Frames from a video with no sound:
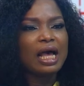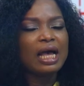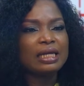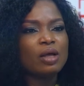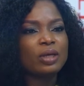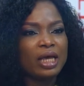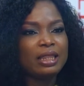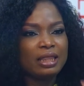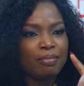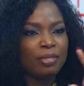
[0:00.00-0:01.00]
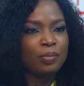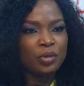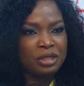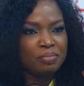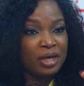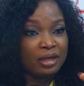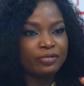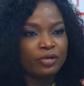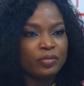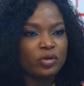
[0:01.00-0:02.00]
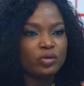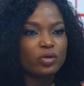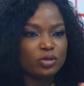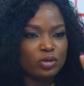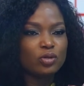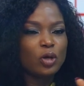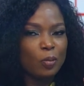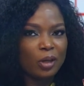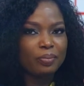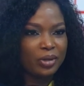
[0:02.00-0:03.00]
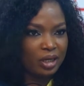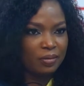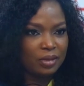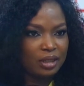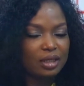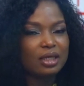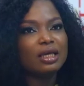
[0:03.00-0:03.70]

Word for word: and I'll get that my money back from you because you come and pay me.